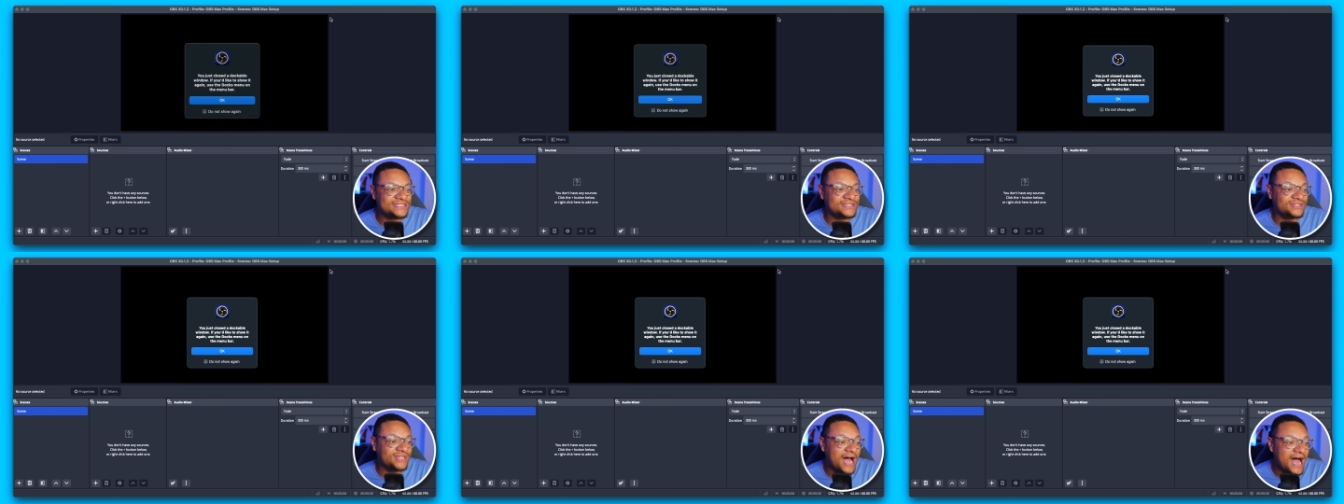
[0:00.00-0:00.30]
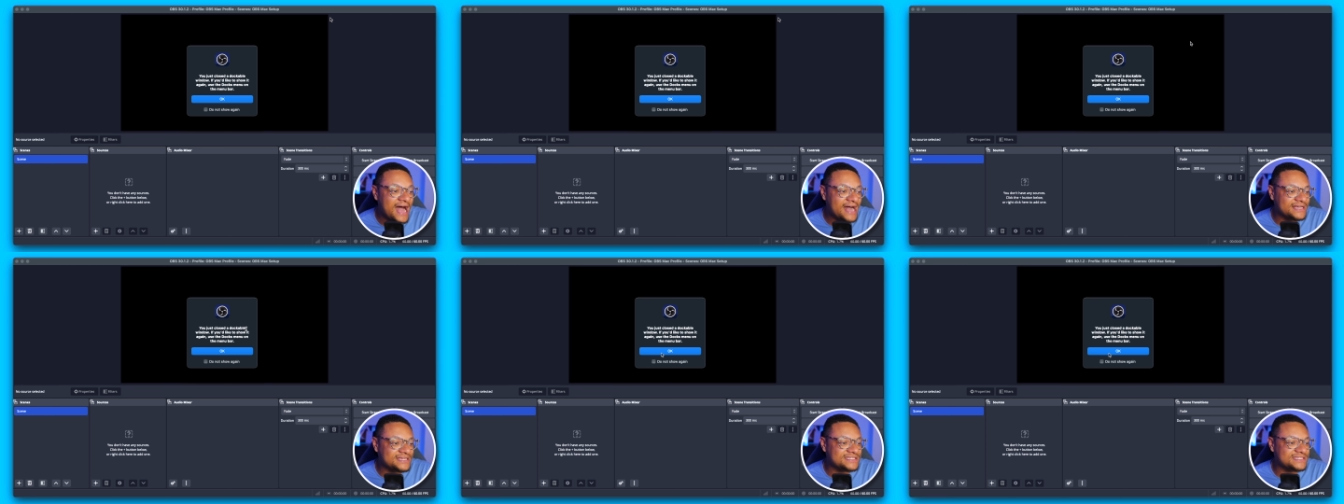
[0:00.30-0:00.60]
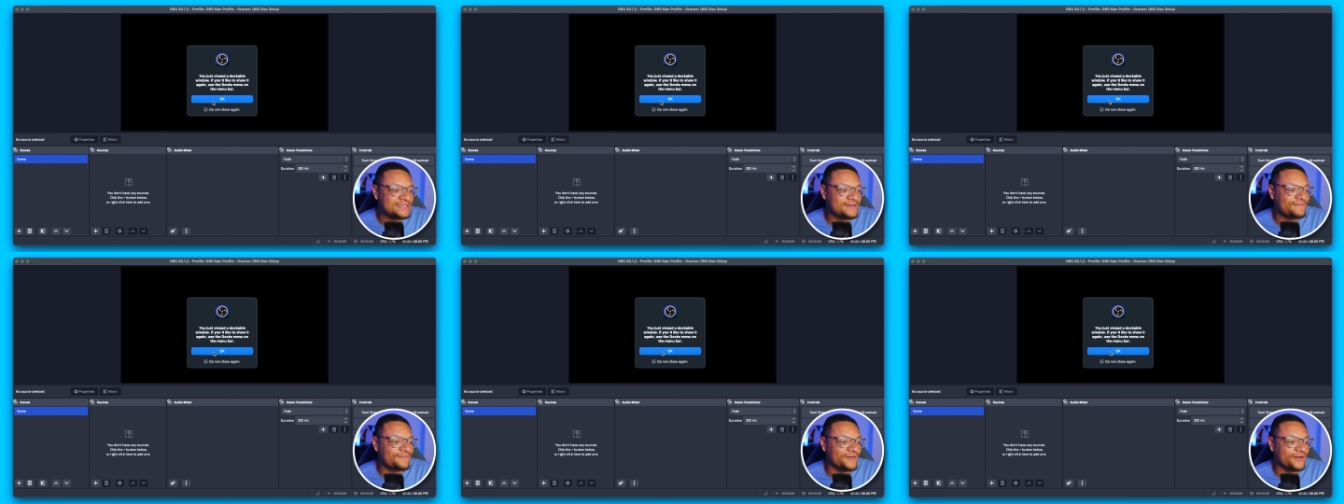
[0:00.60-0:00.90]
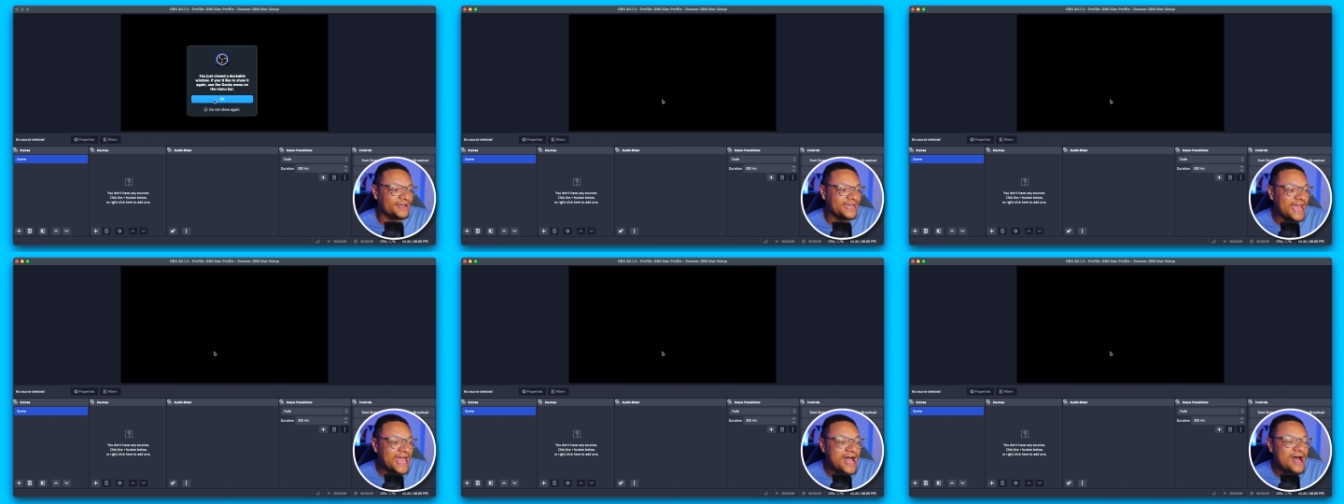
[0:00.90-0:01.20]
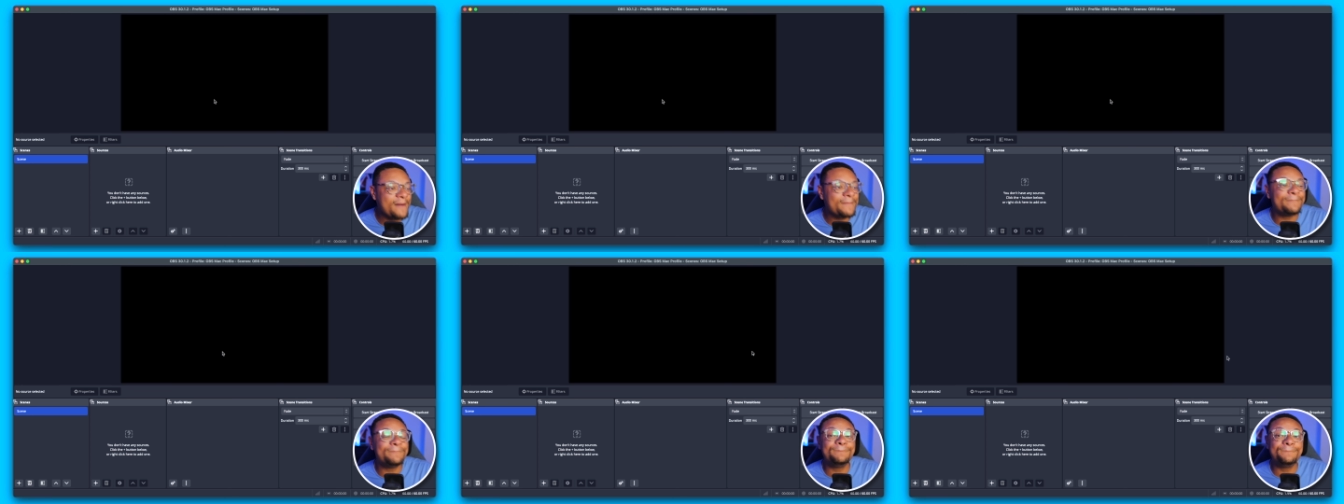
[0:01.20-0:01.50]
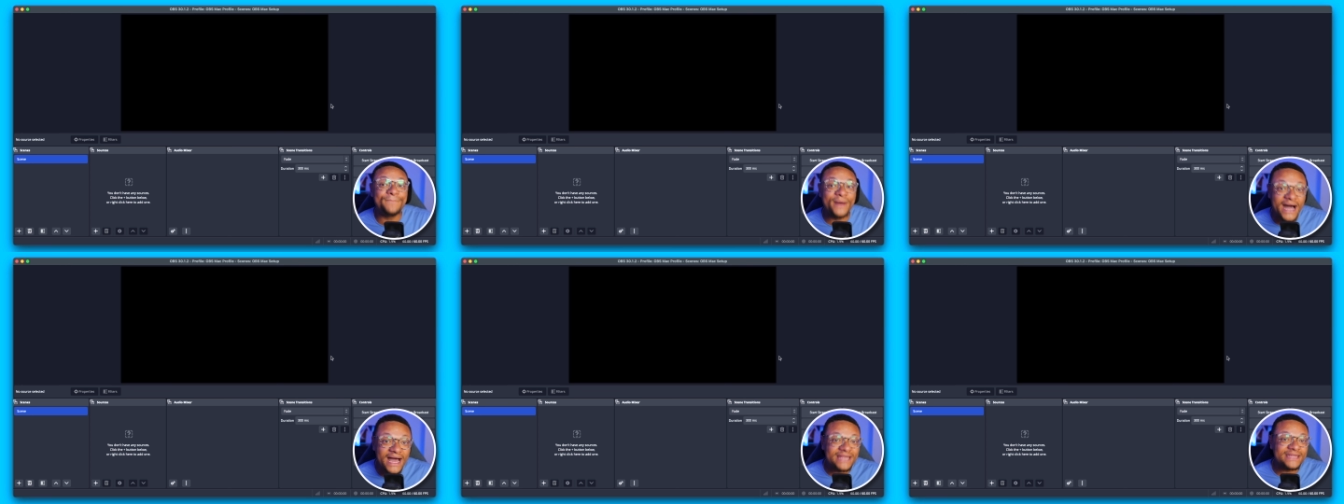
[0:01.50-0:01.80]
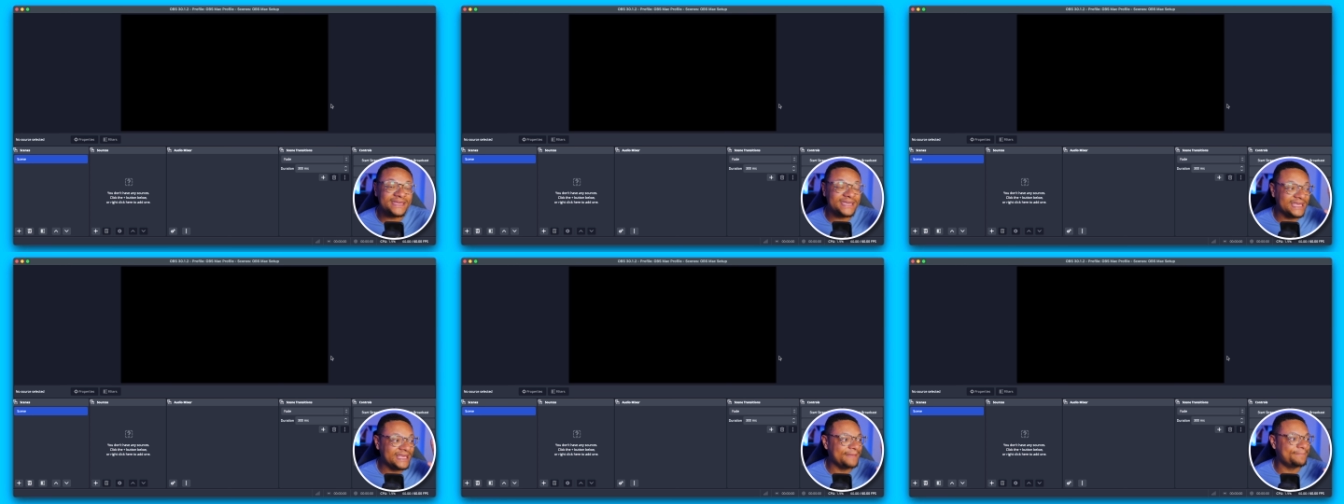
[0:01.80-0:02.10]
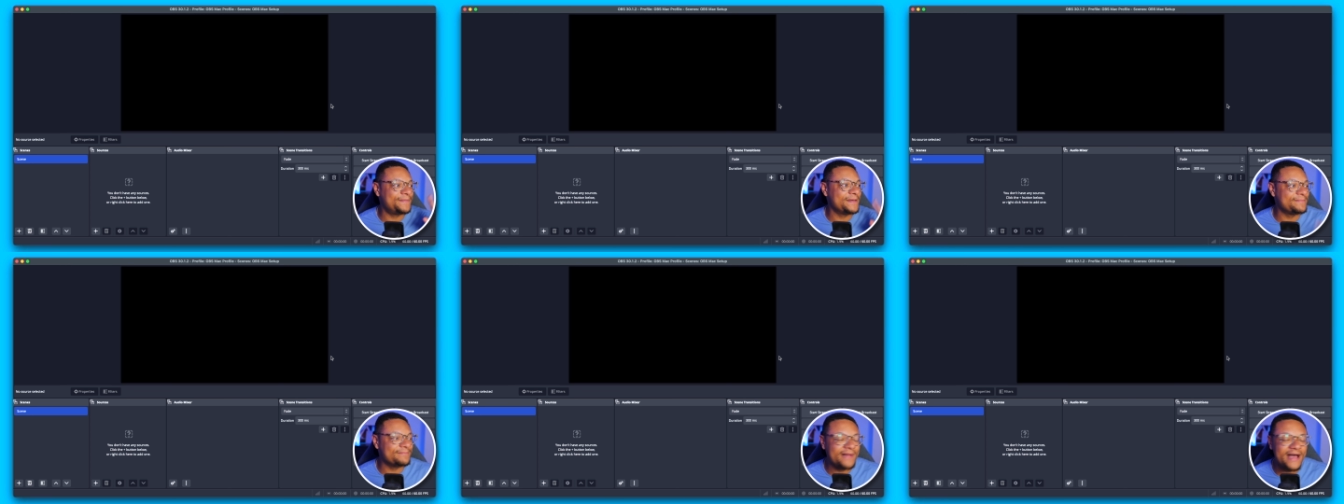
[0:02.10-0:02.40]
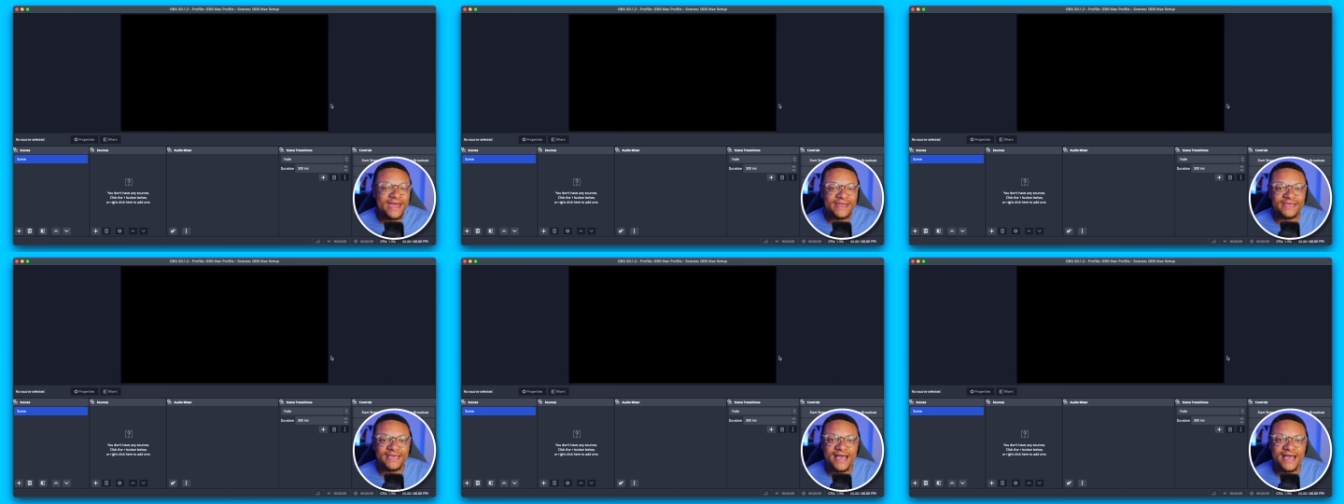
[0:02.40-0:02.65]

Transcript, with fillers: docks for now. But keep in mind,